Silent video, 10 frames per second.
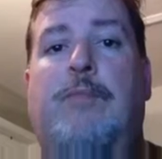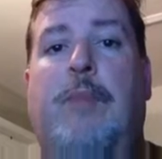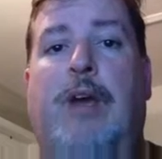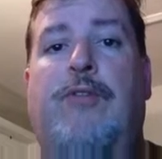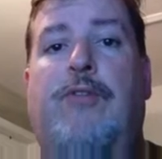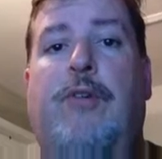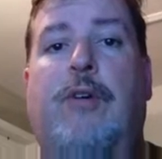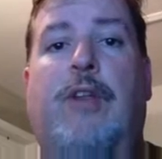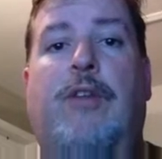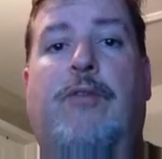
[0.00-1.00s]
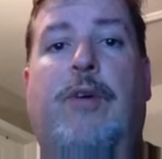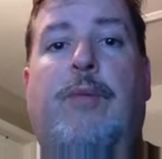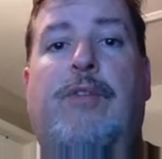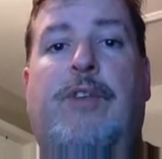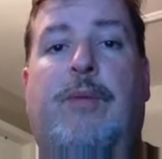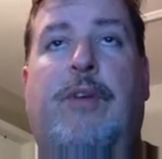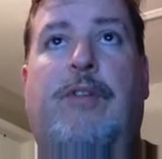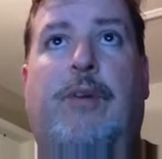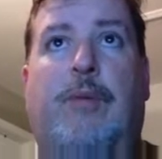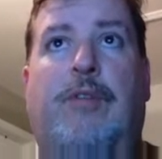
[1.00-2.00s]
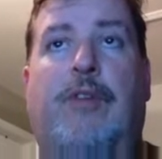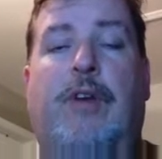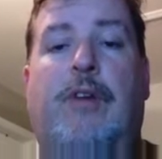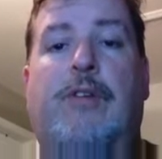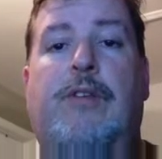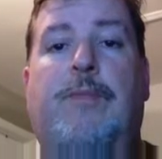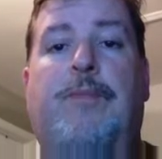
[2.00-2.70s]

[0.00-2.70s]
master in November of 1776.